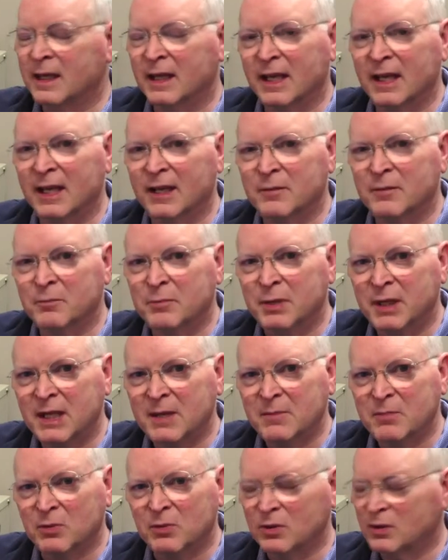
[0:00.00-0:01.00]
In
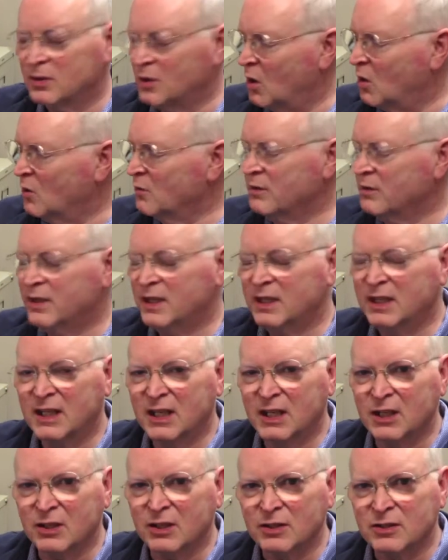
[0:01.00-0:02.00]
people, over the
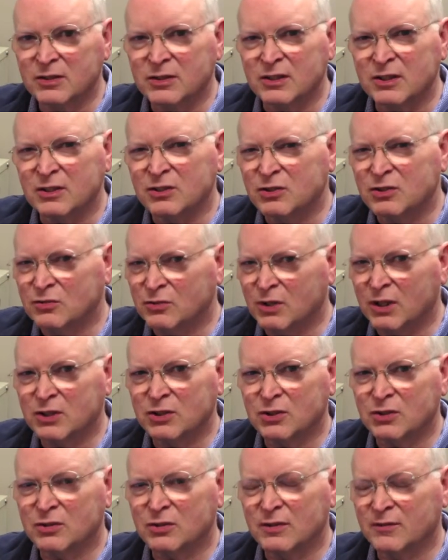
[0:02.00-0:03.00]
years, the
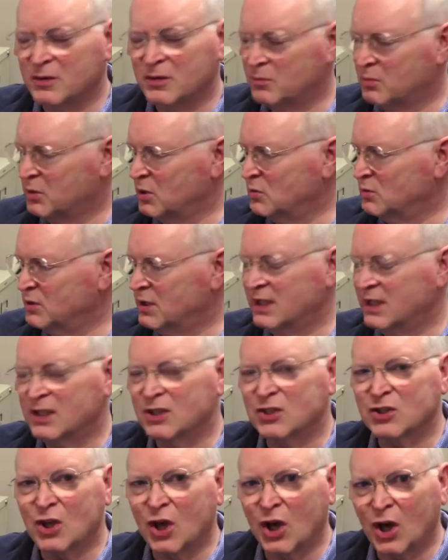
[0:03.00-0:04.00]
structure of the protein
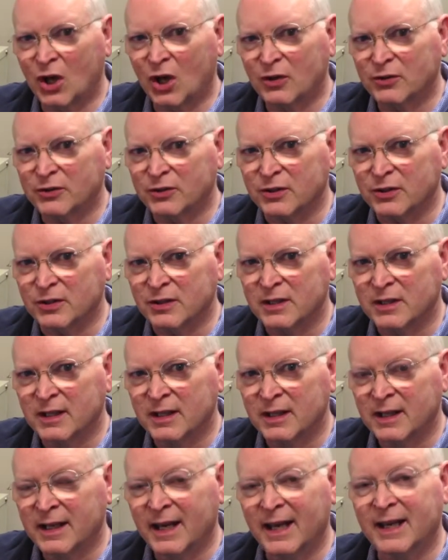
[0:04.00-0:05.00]
is altered
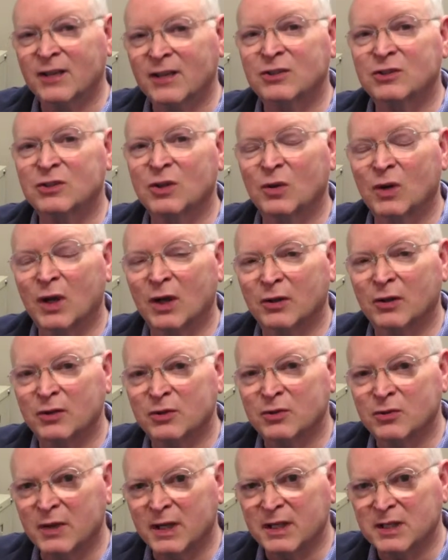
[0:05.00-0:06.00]
and it's no longer
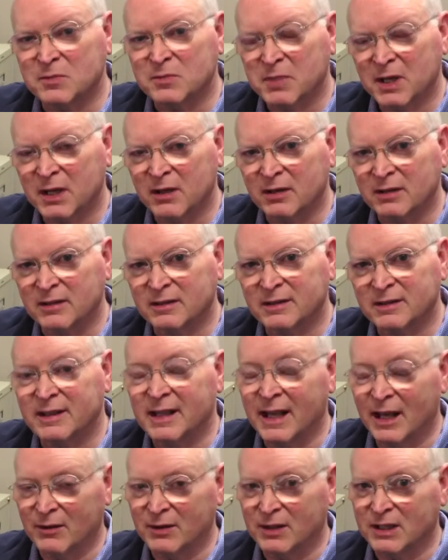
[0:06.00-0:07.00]
transparent.
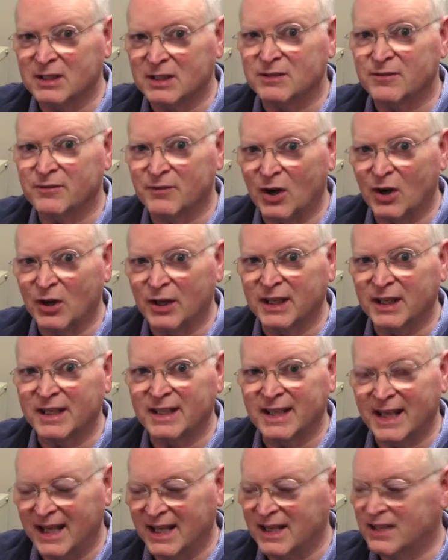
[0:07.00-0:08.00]
Now it gets foggy
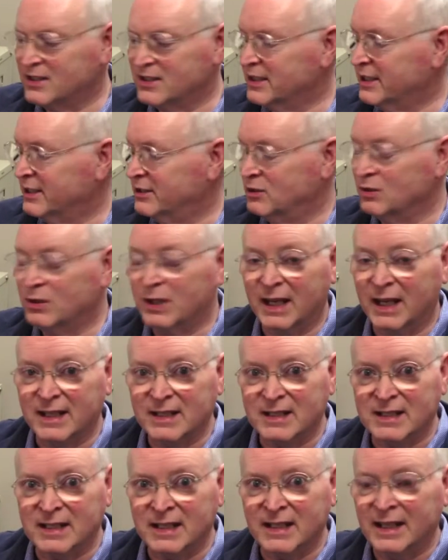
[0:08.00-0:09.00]
and hazy and you
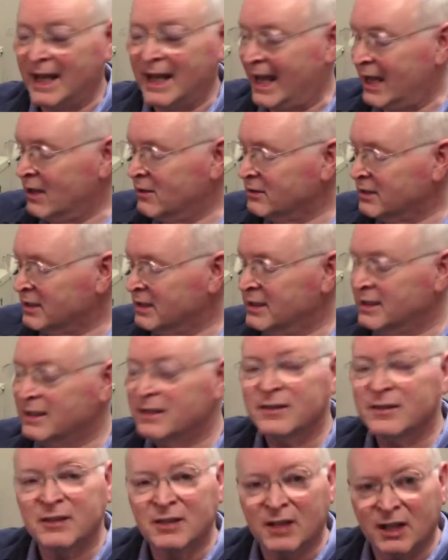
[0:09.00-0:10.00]
can't see out.
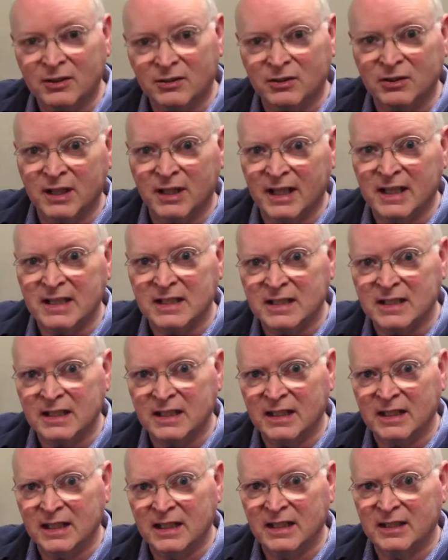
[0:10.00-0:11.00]
The doctor can't
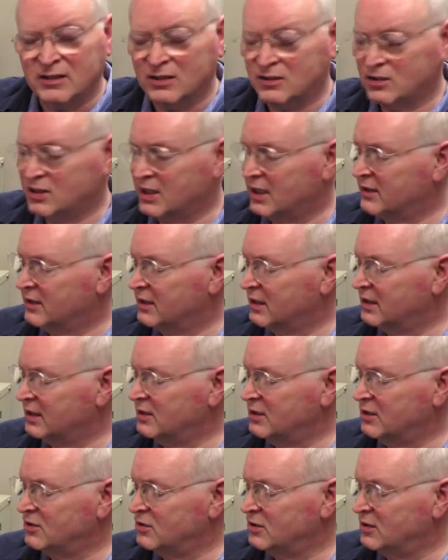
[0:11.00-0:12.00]
see in to check the
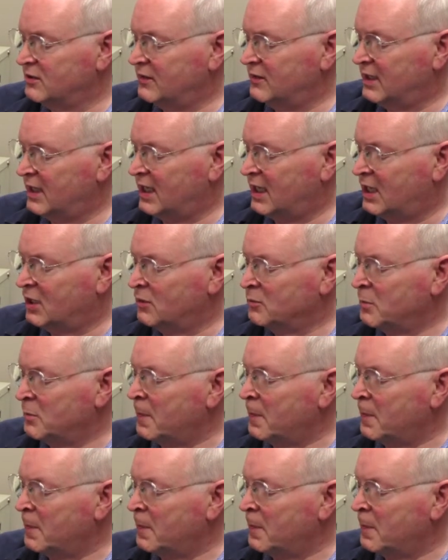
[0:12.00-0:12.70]
condition of the eye.